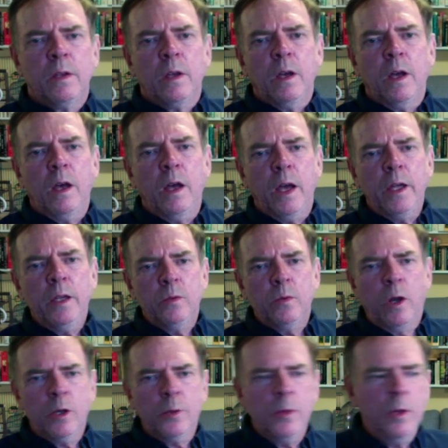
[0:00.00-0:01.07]
Hi,
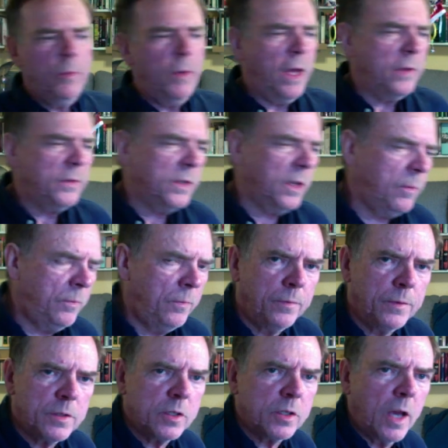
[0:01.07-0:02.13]
welcome to the bathtub.
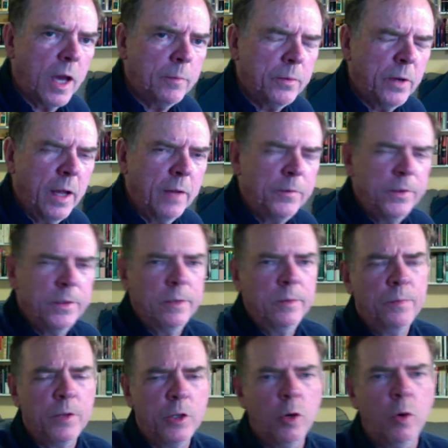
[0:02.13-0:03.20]
Scott Bradfield,
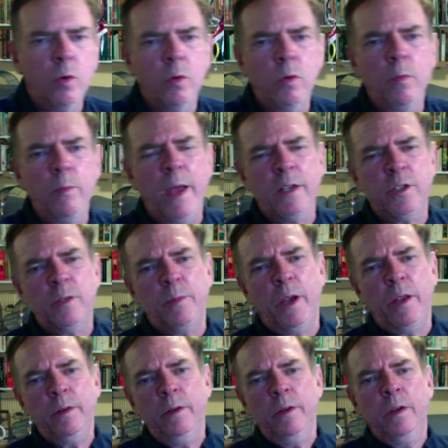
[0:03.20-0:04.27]
the old
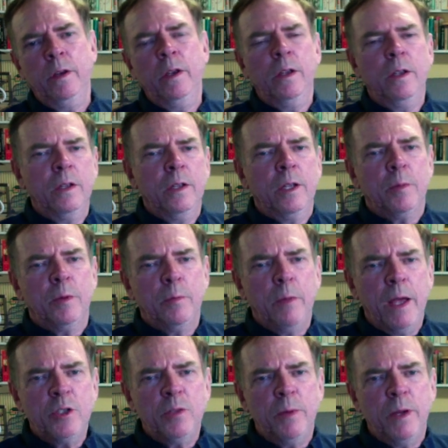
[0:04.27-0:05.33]
masturbator. Been
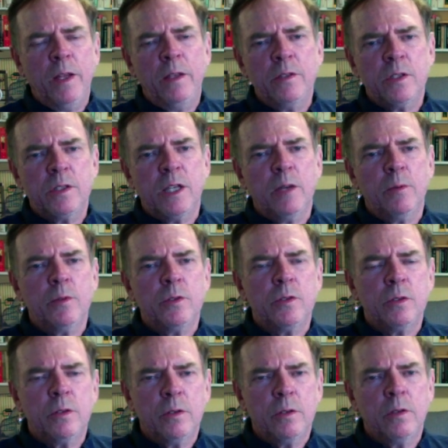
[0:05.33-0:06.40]
masturbating since I
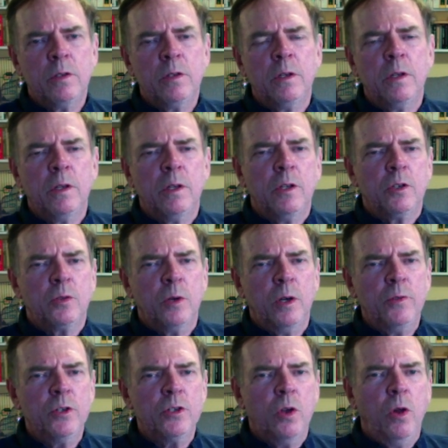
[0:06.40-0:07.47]
was
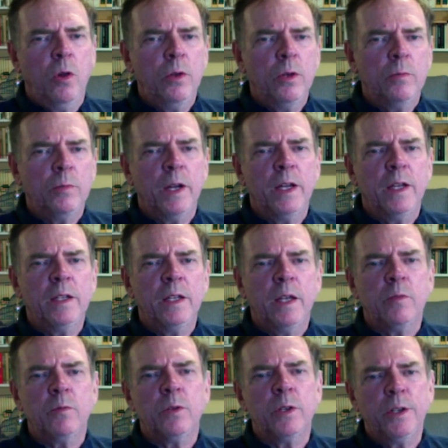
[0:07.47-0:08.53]
12 years old, but I didn't
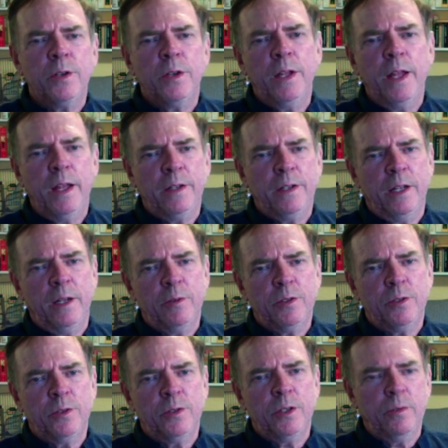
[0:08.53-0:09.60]
get really good at it till I was
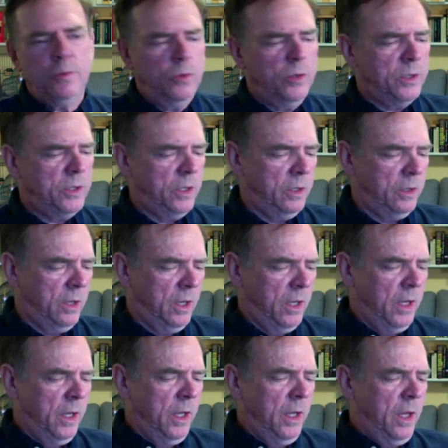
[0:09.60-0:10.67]
13 or
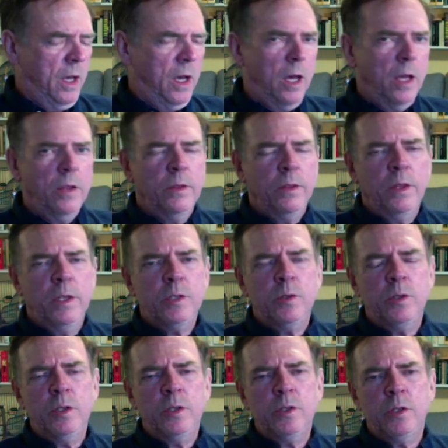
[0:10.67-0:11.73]
14.
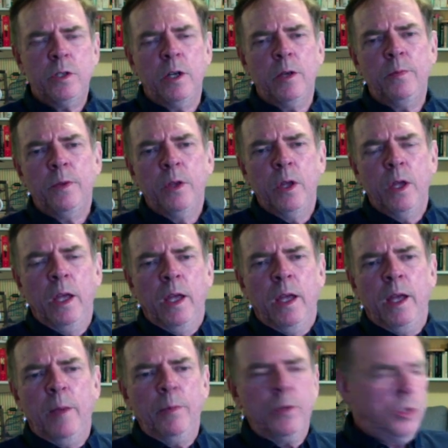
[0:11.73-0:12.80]
This
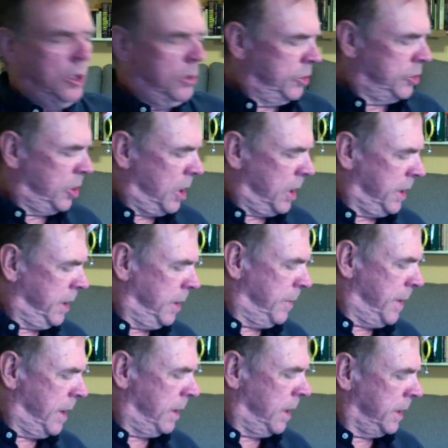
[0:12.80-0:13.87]
episode we're talking
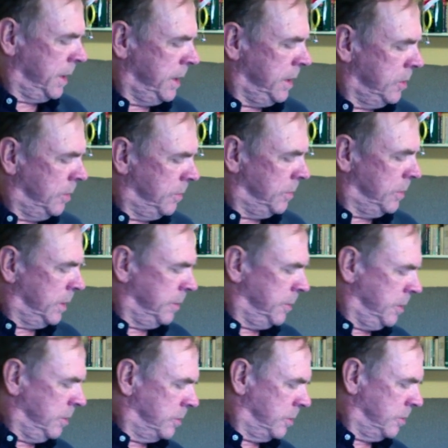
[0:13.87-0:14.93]
about Lucky. Don't
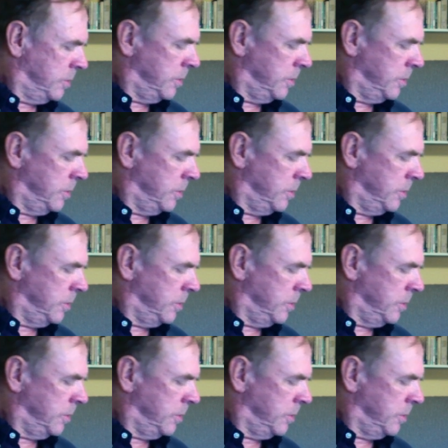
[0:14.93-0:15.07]
do